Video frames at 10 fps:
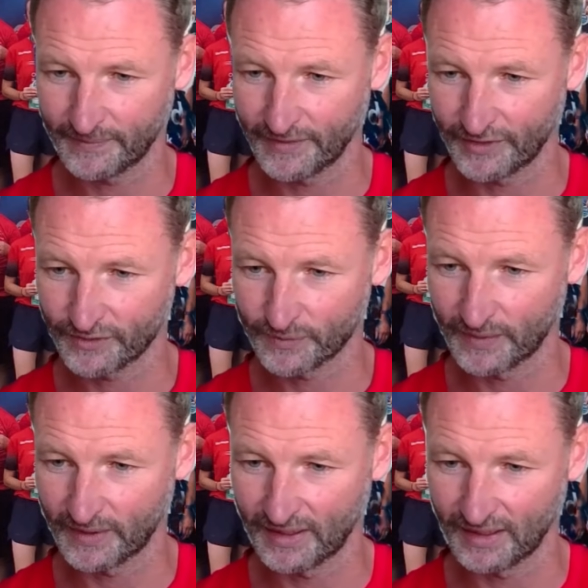as
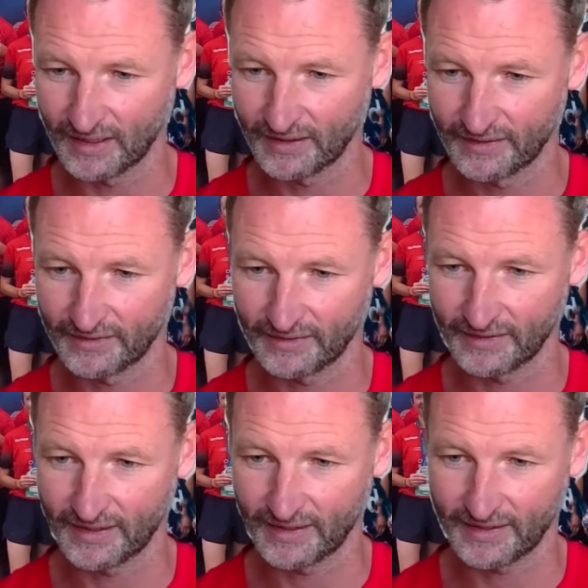well.
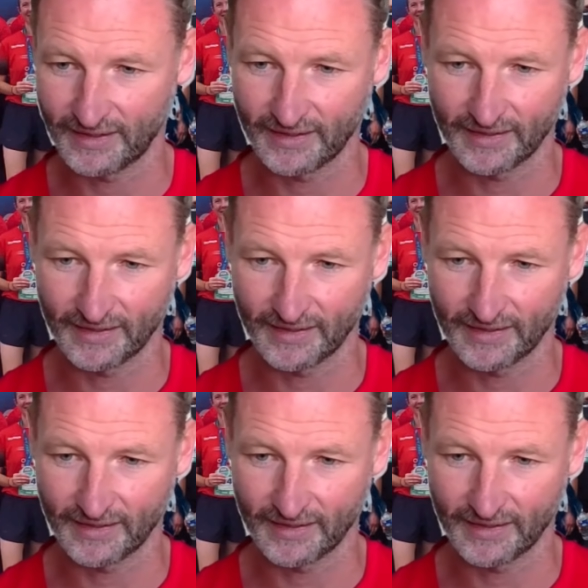Okay,